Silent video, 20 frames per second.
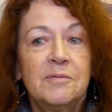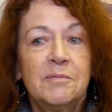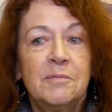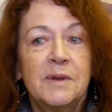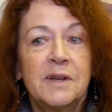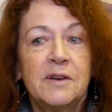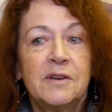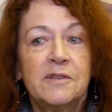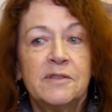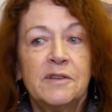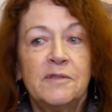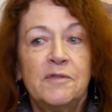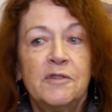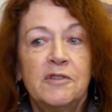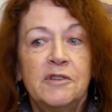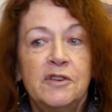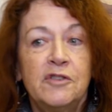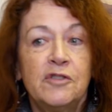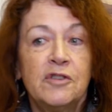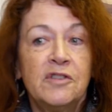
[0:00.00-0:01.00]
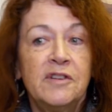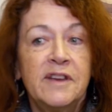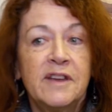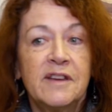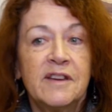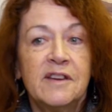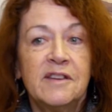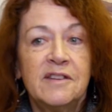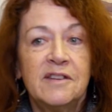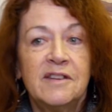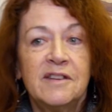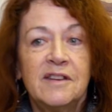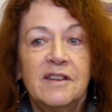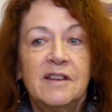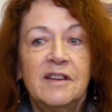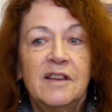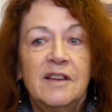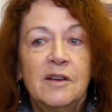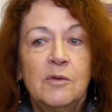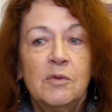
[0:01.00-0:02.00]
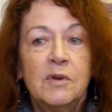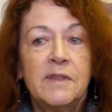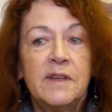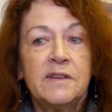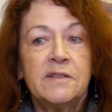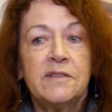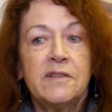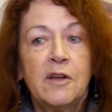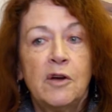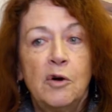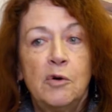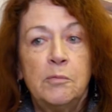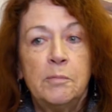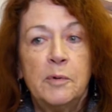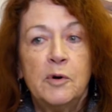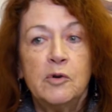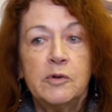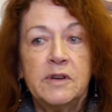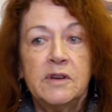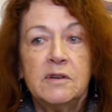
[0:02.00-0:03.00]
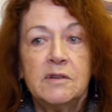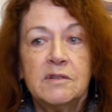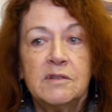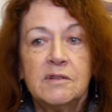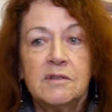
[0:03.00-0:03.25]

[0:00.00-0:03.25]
because if you're enjoying it, well, that's the whole point.